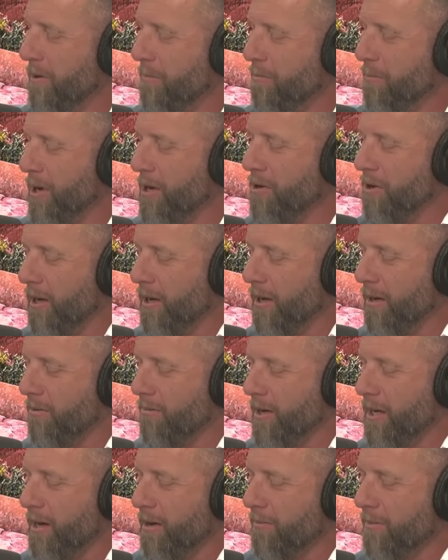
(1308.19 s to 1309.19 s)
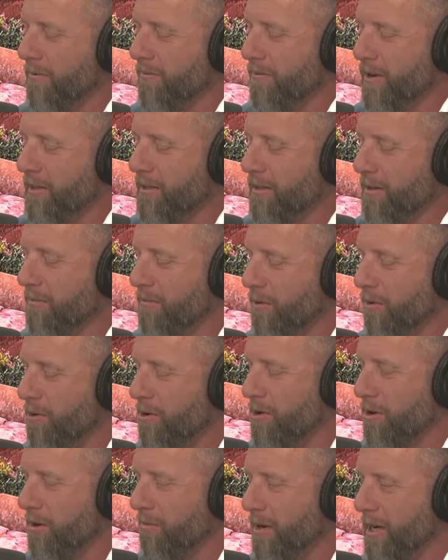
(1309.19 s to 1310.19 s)
But you can either become the victim or
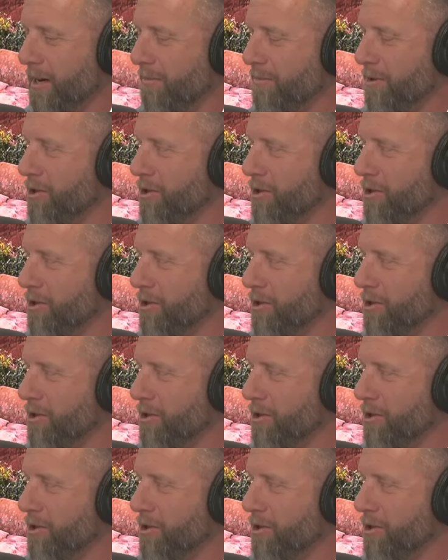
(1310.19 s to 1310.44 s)
you can become